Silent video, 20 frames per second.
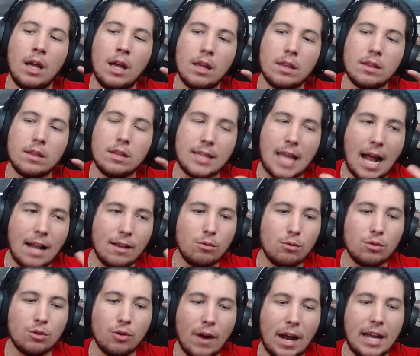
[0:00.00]
the
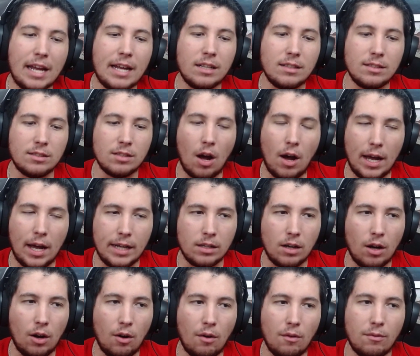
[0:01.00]
Daniel Craig side
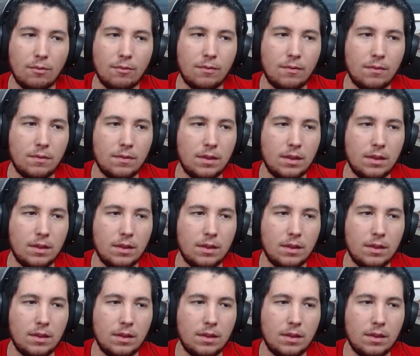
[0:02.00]
of,